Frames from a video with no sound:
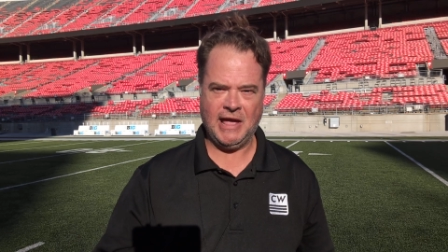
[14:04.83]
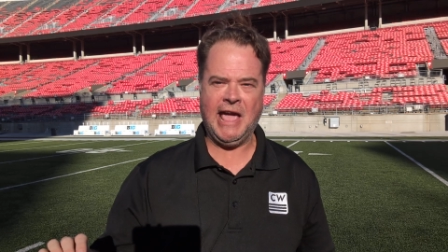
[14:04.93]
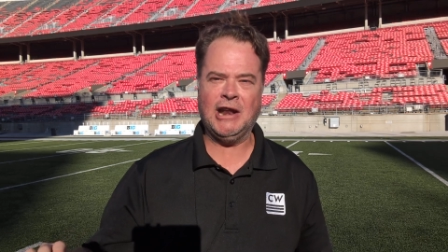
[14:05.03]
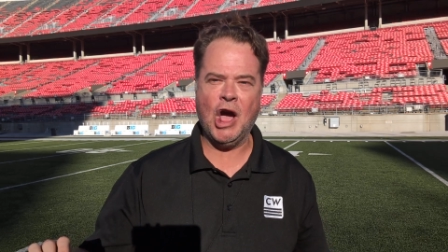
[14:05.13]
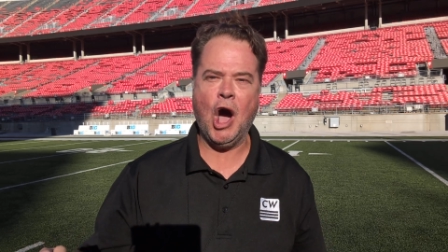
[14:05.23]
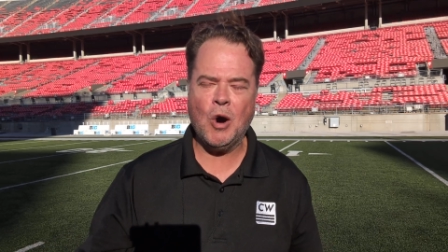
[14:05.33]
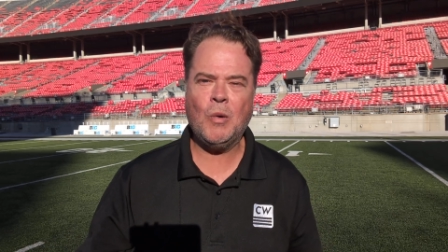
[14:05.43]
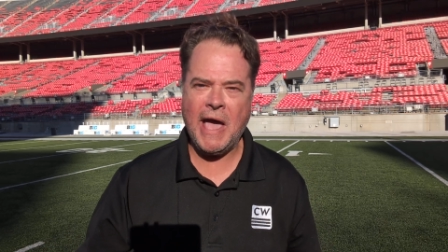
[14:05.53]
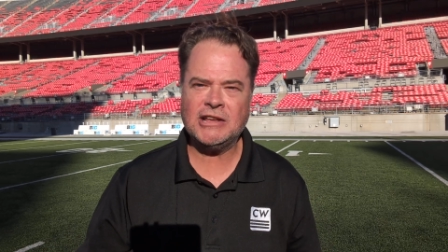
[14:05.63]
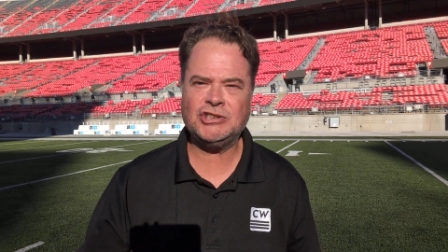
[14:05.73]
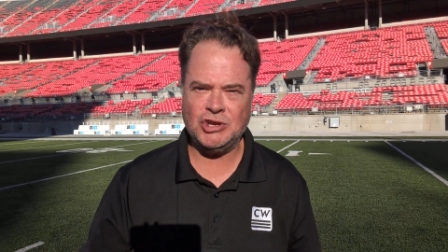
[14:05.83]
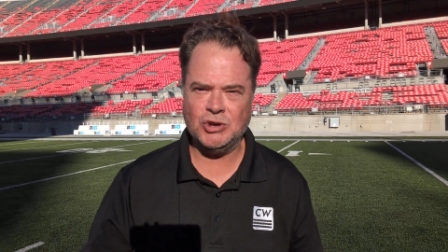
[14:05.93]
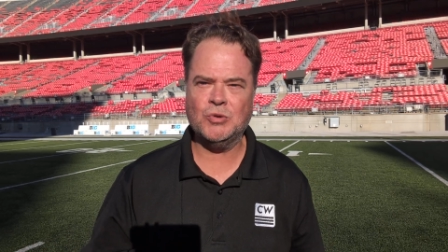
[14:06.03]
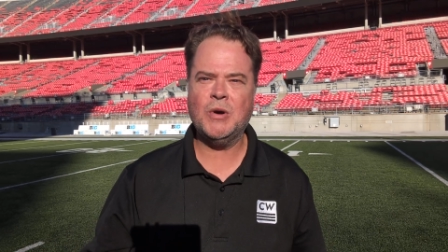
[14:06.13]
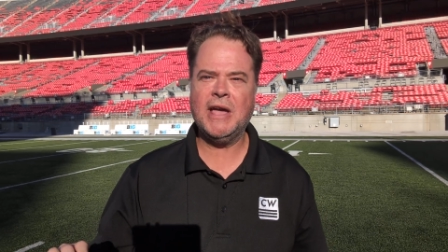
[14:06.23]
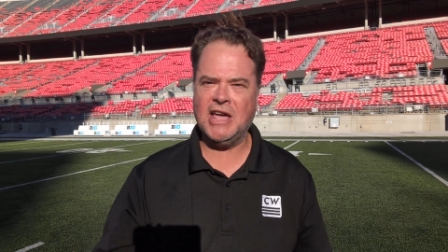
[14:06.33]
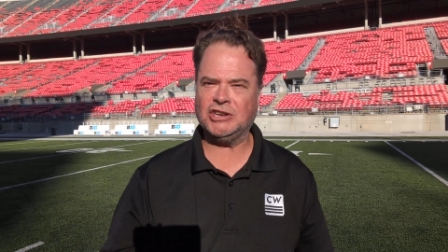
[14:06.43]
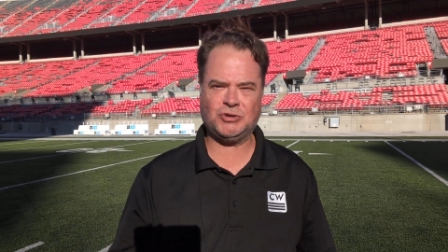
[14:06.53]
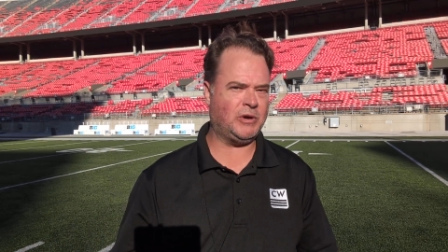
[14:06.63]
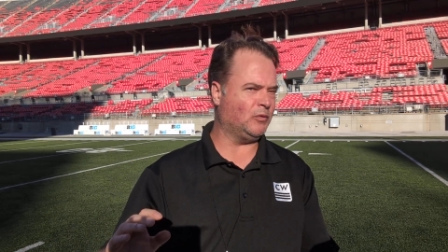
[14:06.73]
in OSU
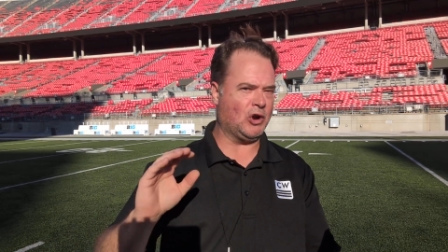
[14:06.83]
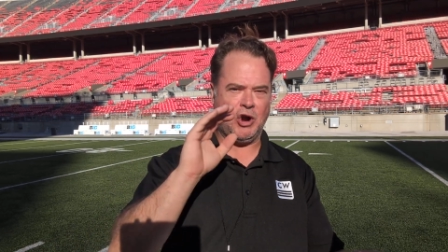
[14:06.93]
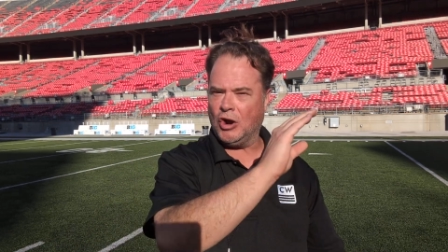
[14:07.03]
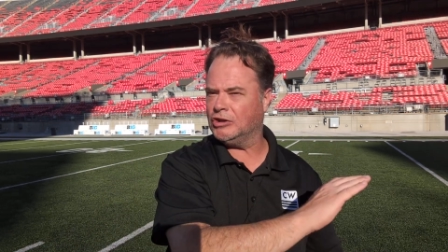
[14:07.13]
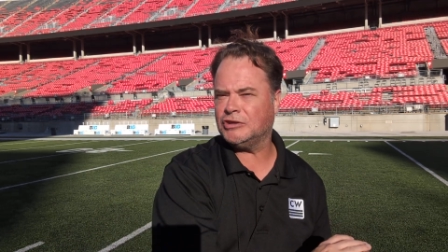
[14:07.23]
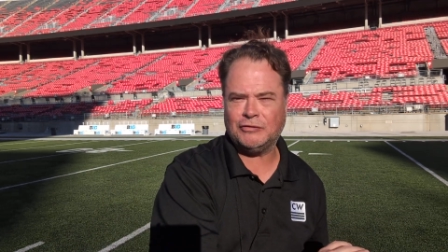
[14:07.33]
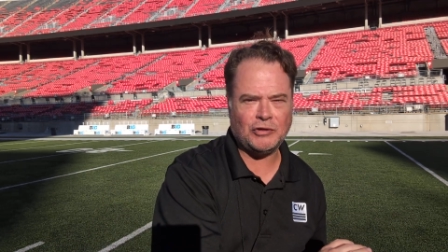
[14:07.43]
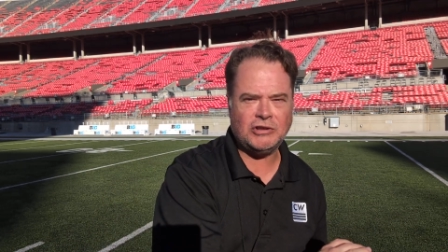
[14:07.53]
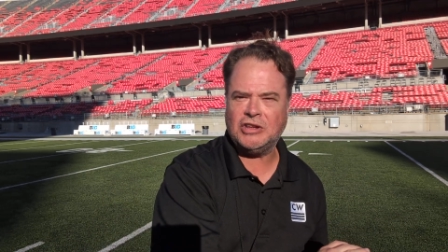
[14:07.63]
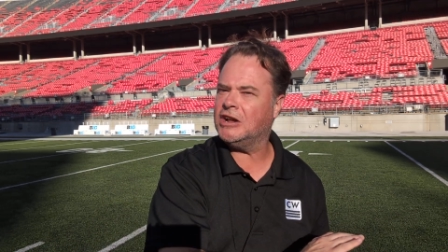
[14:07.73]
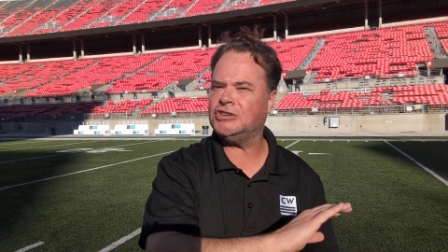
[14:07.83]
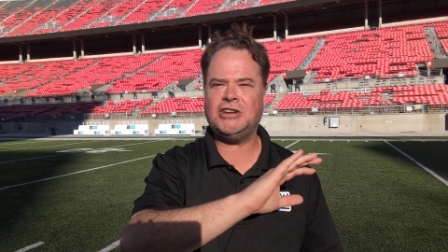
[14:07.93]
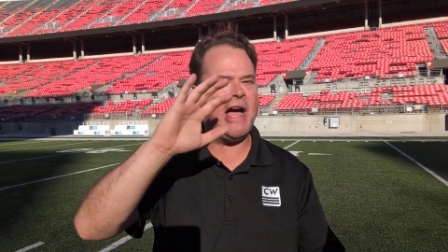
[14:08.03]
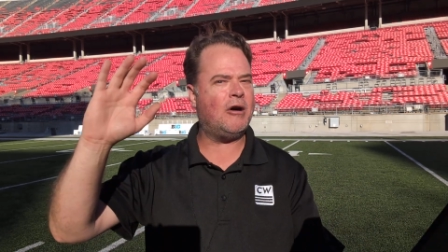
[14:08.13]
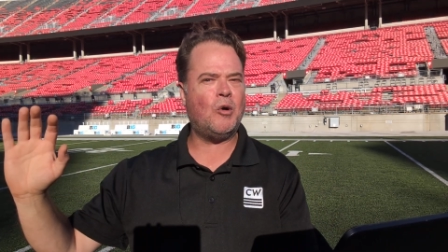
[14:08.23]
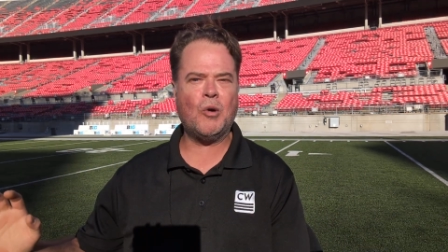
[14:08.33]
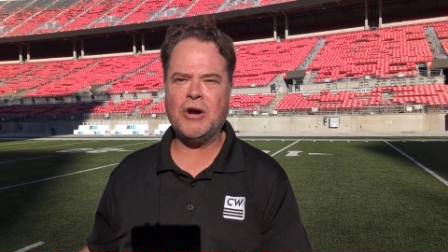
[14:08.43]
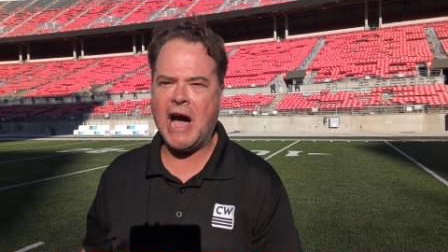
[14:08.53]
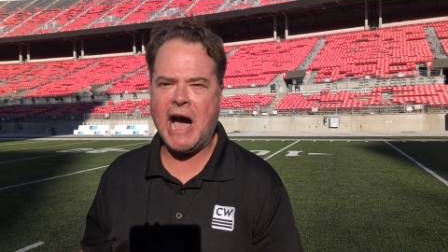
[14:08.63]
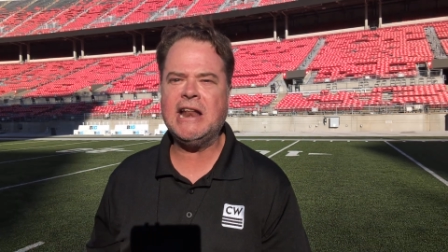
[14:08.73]
history. Regardless of for a touchdown or
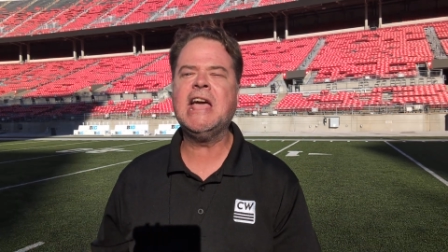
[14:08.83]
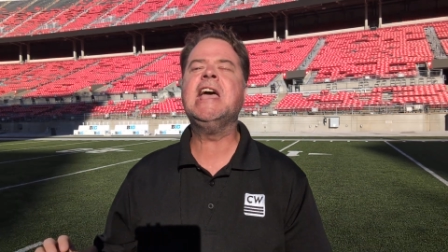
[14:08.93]
not,